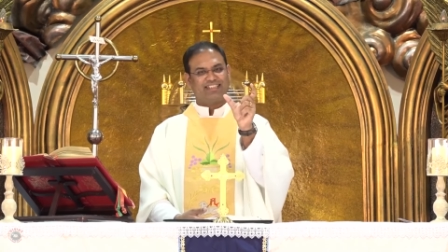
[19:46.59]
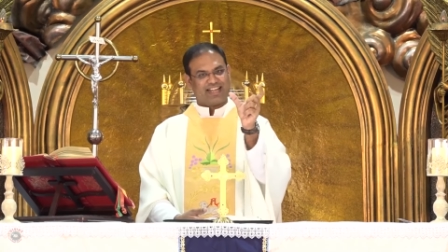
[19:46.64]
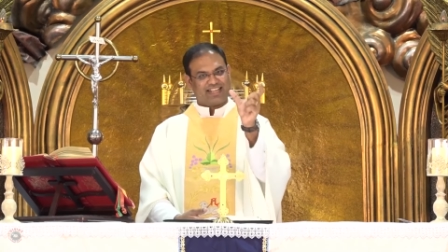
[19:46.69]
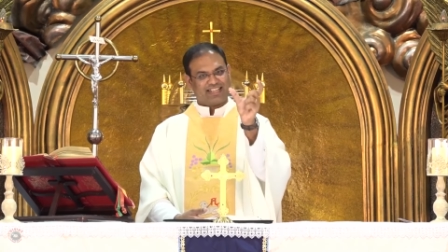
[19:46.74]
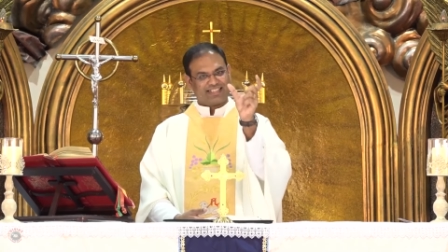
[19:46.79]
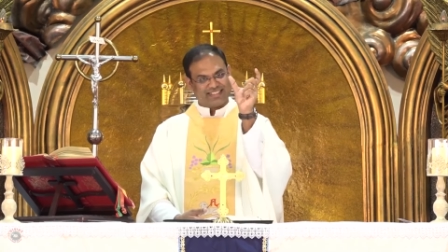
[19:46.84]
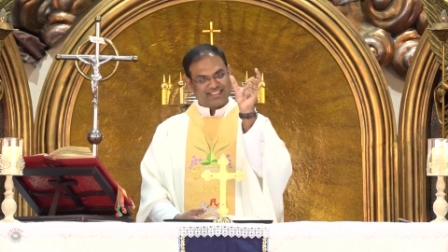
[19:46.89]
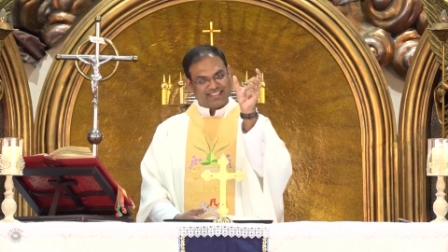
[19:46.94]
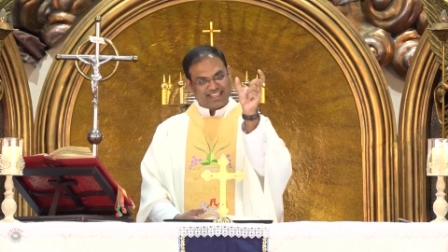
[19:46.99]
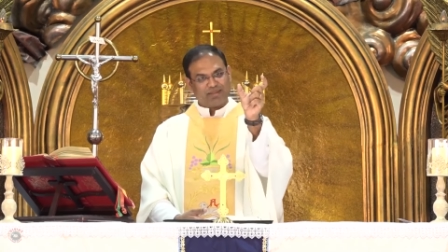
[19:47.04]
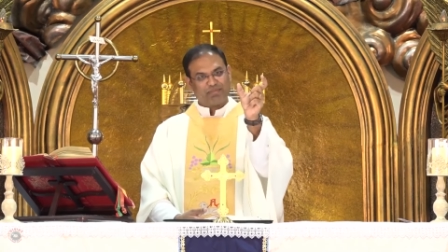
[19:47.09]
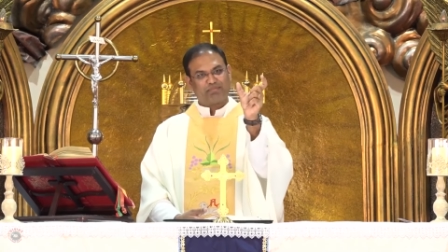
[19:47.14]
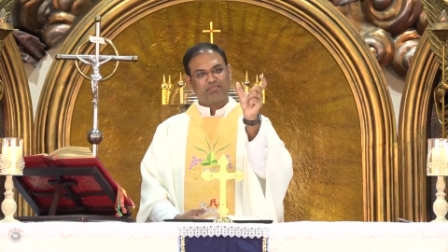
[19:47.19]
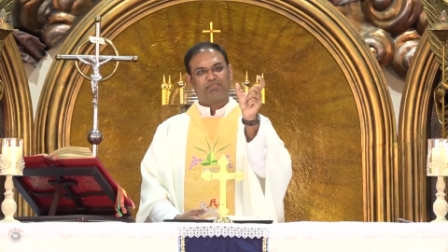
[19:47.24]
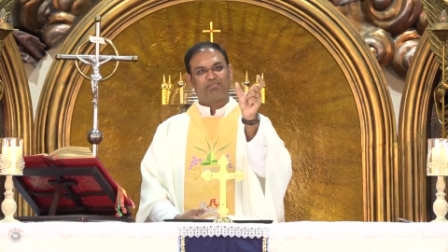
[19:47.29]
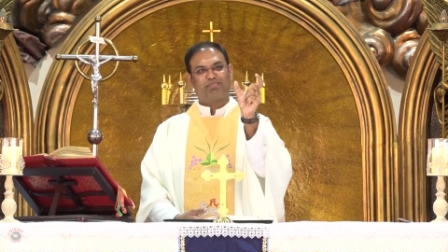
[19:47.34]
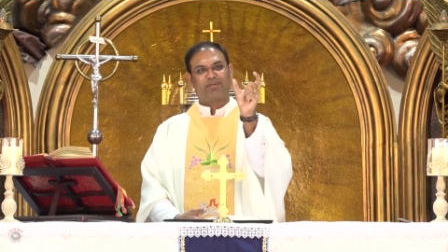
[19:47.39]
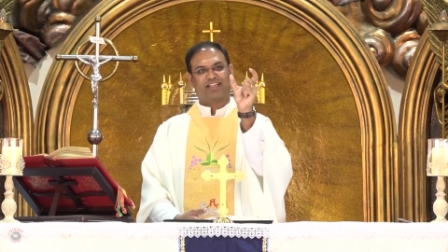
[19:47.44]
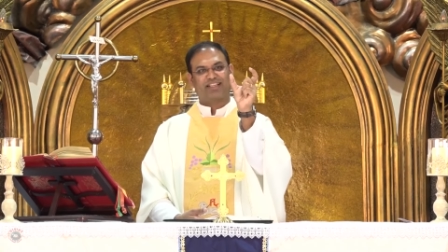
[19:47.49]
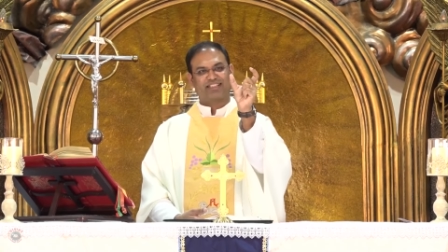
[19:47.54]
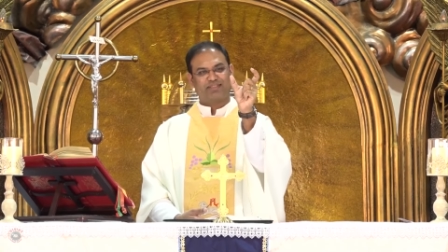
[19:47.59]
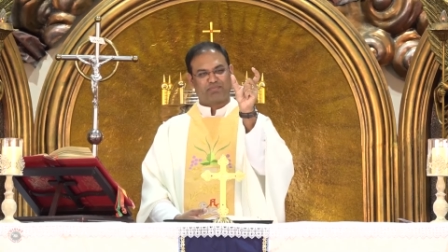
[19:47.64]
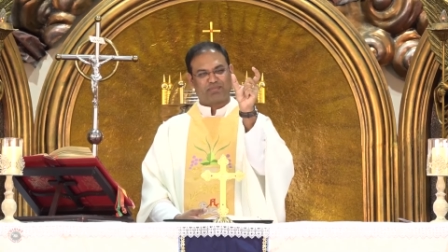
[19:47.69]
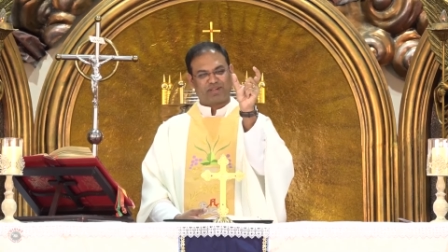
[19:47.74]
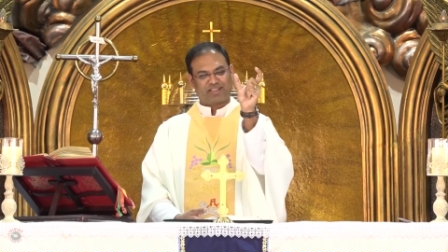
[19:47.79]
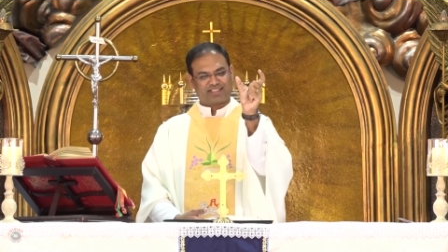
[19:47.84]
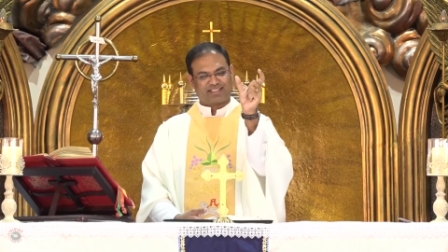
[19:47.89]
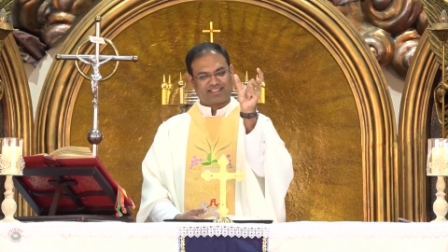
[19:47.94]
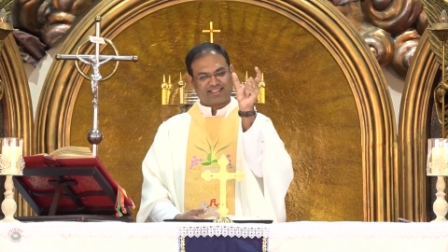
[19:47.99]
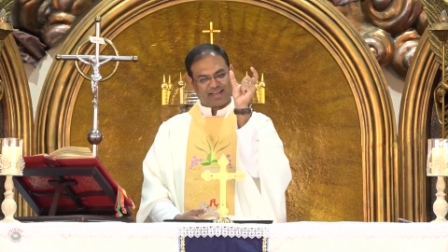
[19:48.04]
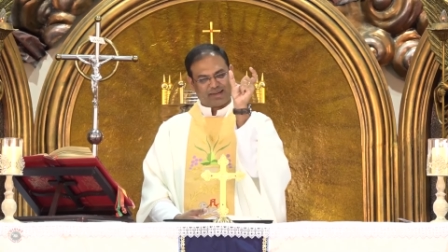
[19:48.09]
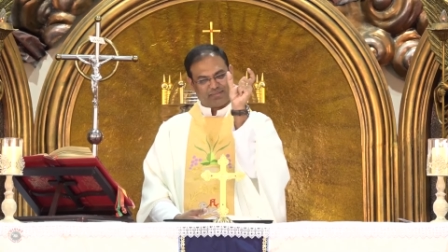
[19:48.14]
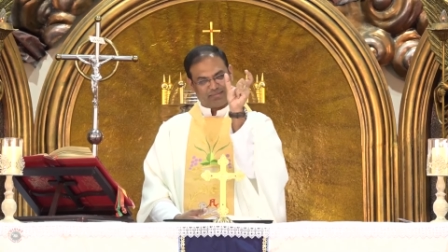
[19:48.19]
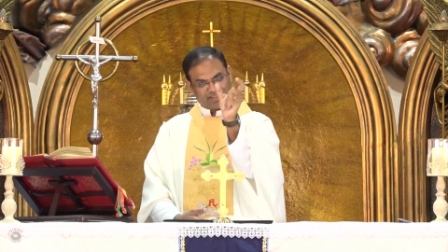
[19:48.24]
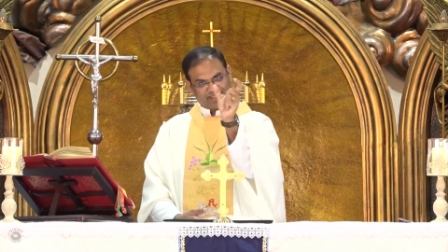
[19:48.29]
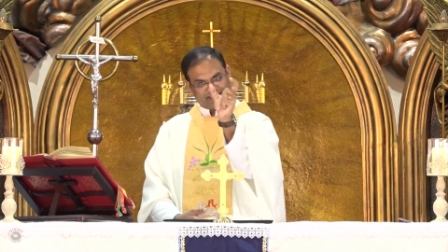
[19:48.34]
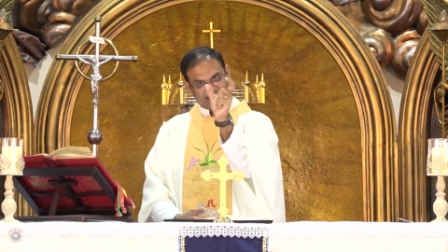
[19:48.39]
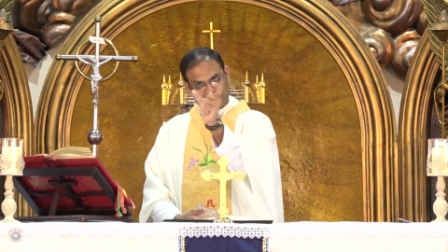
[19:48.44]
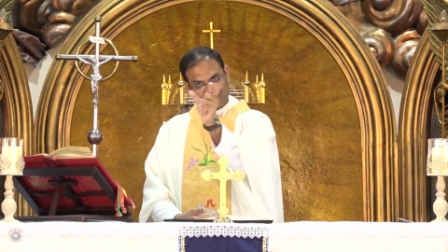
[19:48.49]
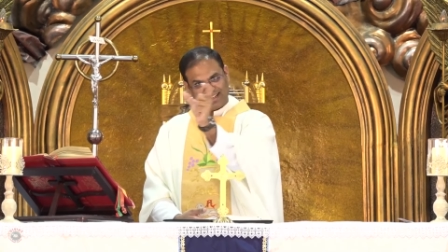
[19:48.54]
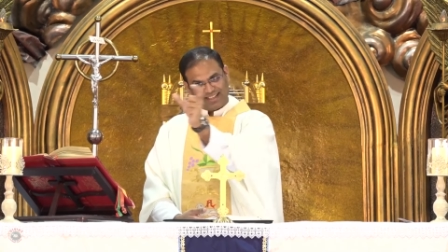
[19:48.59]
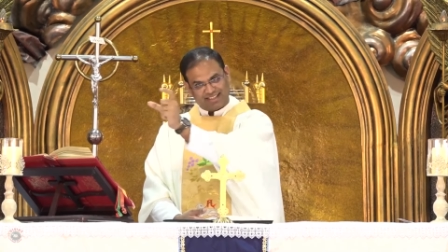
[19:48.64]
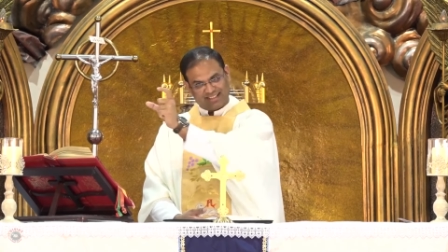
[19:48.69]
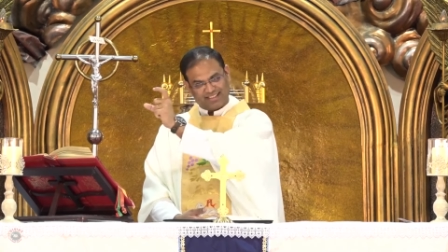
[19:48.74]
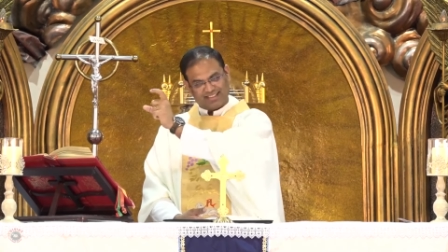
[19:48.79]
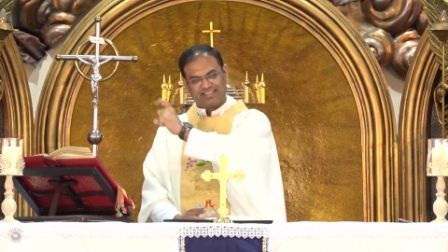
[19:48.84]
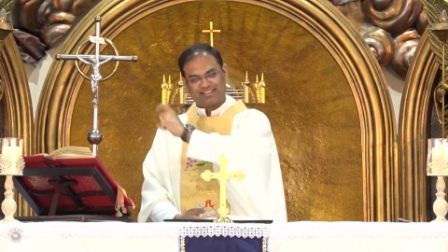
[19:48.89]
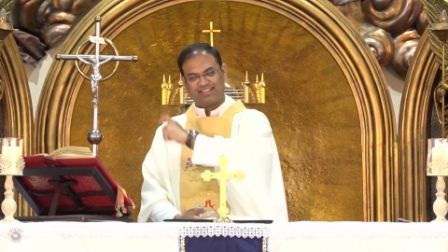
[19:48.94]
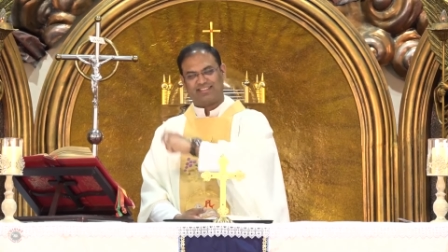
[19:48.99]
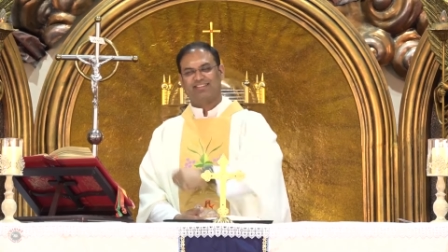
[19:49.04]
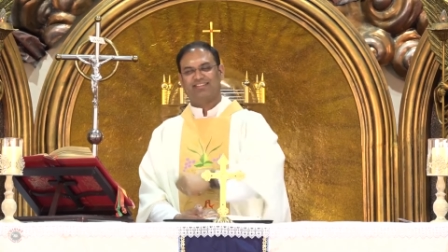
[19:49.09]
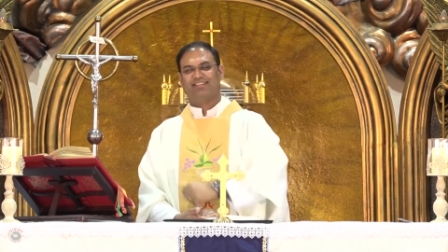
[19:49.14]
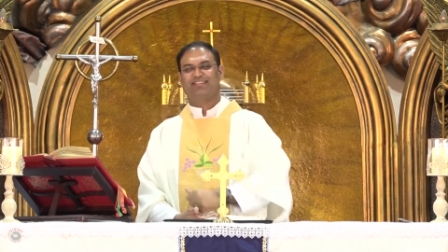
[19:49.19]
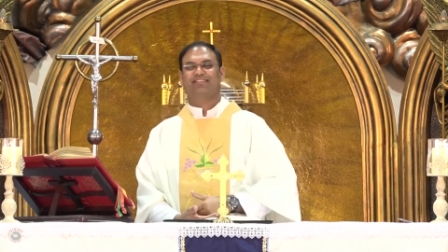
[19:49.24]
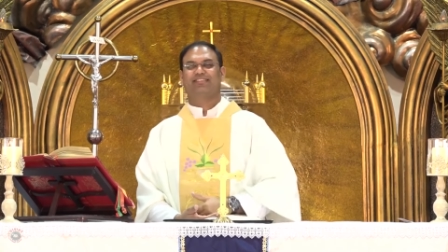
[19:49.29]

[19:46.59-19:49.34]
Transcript: as they pres prescribed nine.